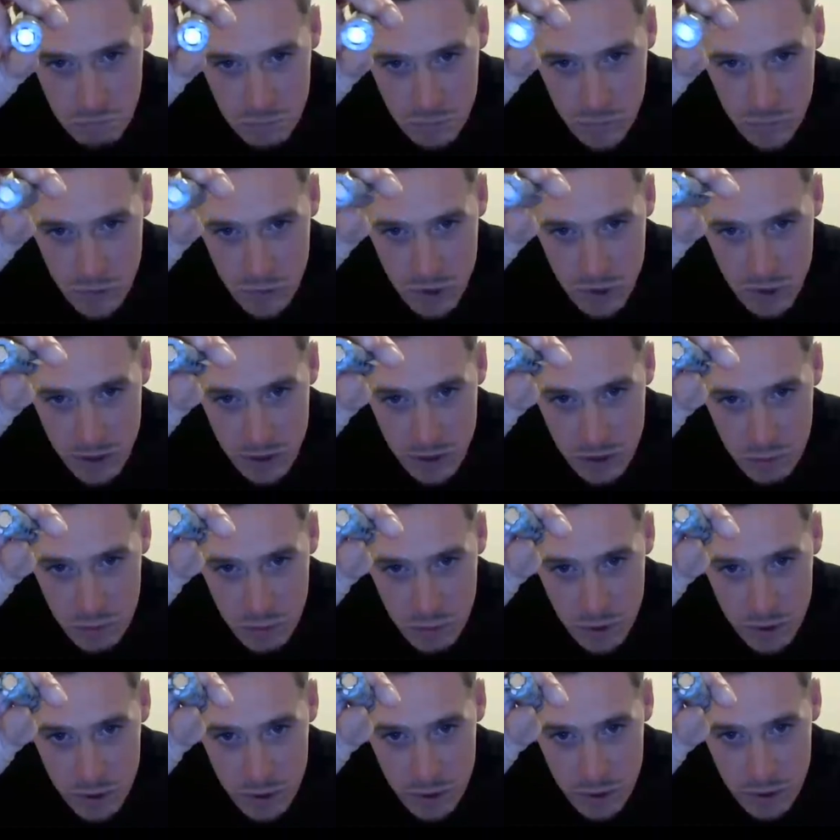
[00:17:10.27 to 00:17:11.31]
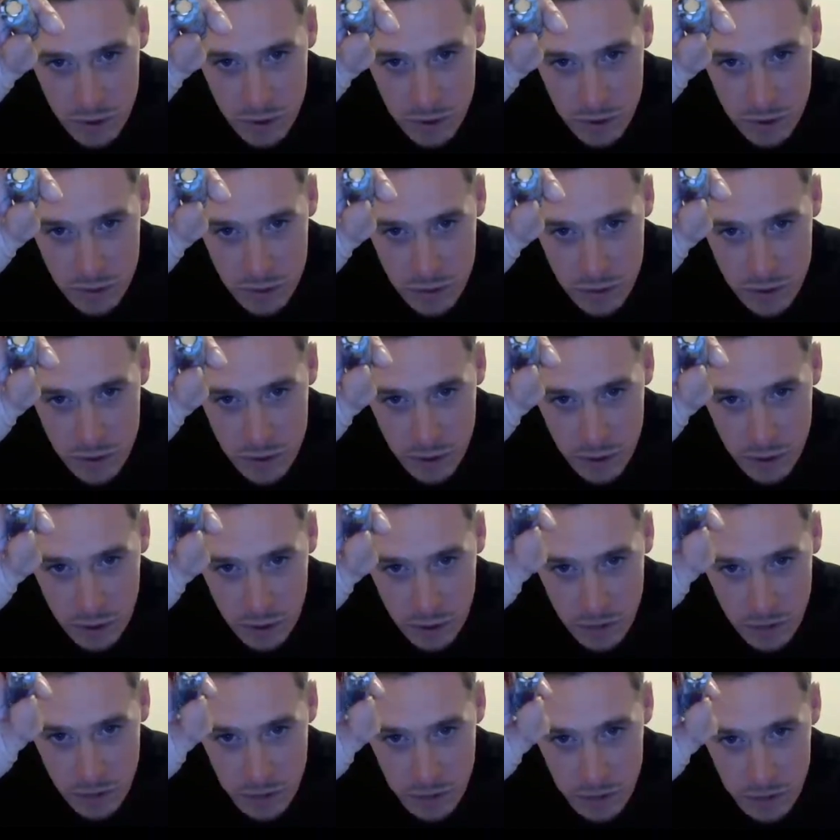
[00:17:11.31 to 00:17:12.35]
This sounds pretty good, too. It's not
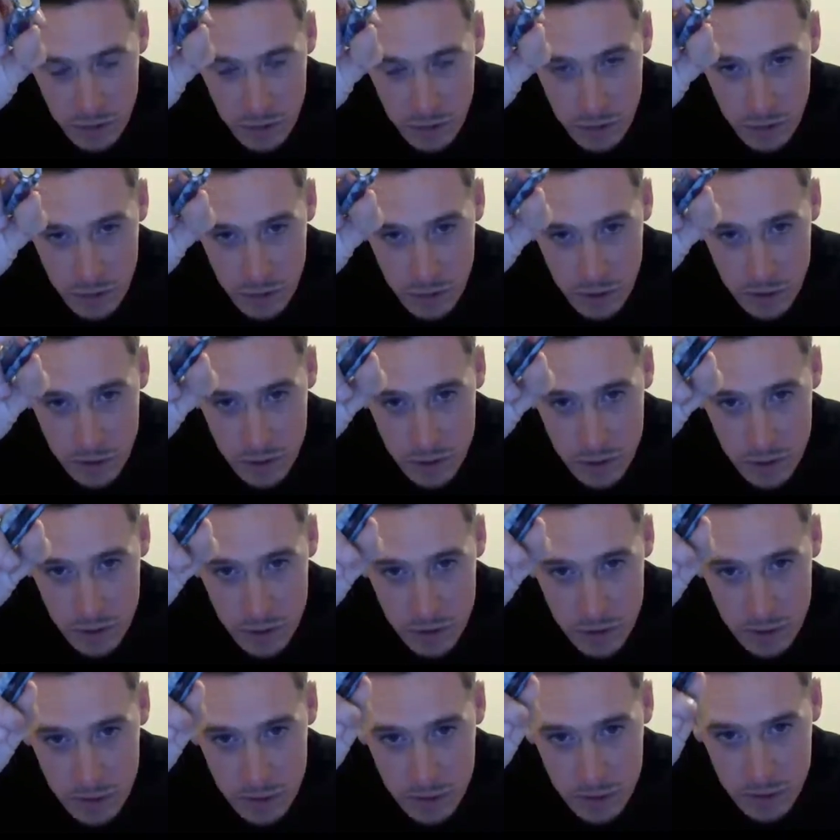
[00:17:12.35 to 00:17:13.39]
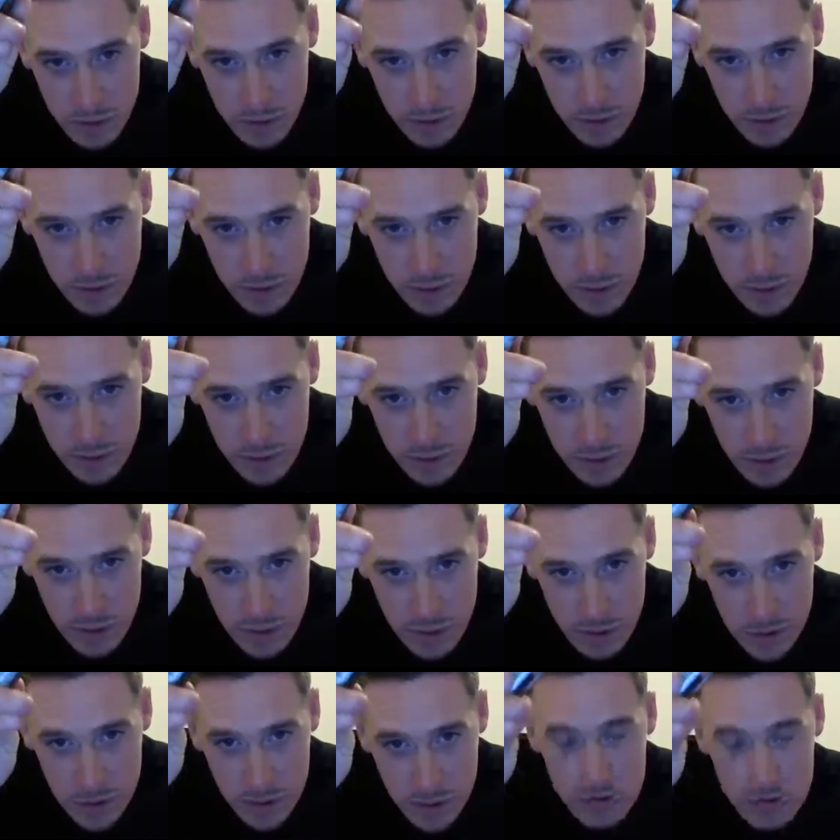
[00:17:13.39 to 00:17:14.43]
covering too much
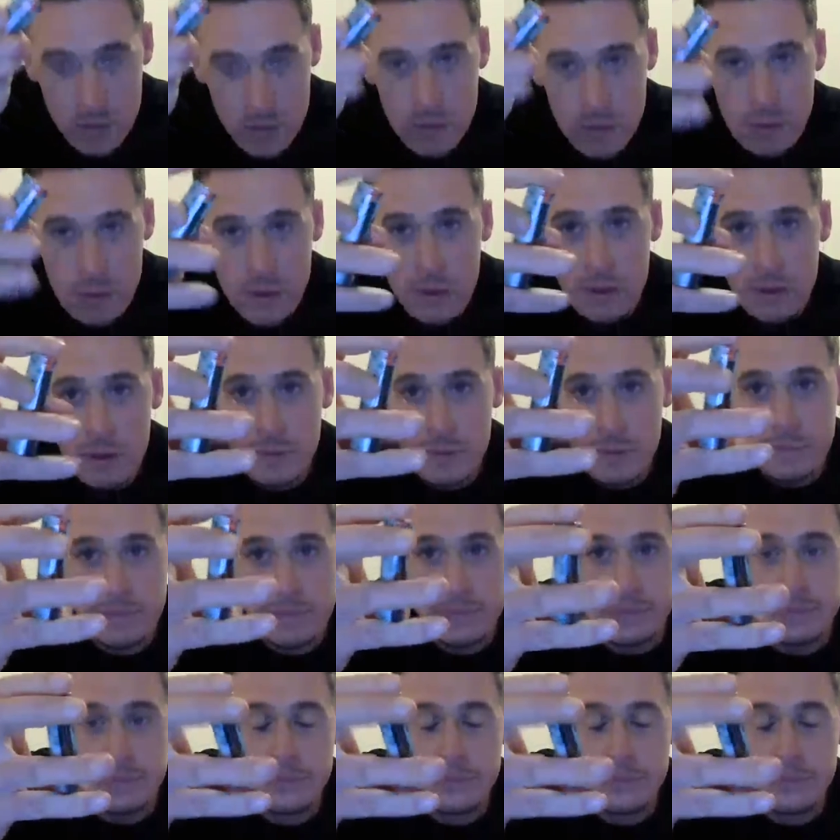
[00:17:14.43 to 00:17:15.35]
and not too little.